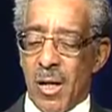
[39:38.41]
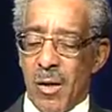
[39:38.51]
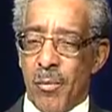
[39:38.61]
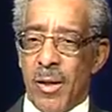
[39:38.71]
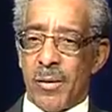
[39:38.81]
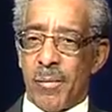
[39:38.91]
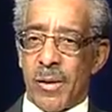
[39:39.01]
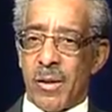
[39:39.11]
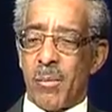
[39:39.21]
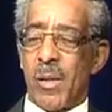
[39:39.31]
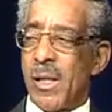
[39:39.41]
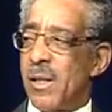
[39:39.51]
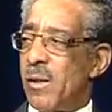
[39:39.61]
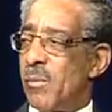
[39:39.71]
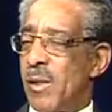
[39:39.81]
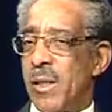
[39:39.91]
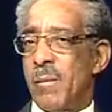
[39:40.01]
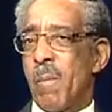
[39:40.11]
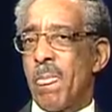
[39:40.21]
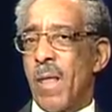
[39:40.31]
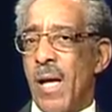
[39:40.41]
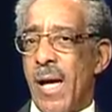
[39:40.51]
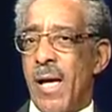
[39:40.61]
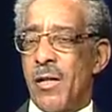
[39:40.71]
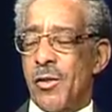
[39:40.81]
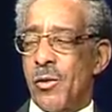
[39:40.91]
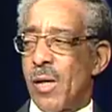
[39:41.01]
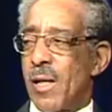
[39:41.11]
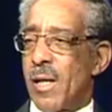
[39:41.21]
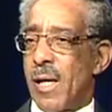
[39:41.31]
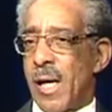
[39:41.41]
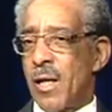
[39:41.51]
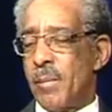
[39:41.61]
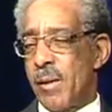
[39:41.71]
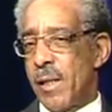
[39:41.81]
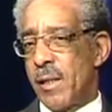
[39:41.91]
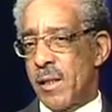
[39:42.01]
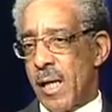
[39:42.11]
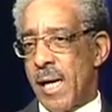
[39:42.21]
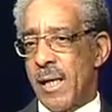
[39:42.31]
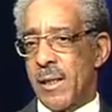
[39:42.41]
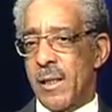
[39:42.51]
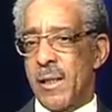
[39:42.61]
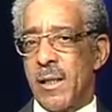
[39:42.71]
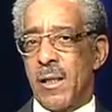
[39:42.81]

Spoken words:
but it's amazing me as to I'll be interacting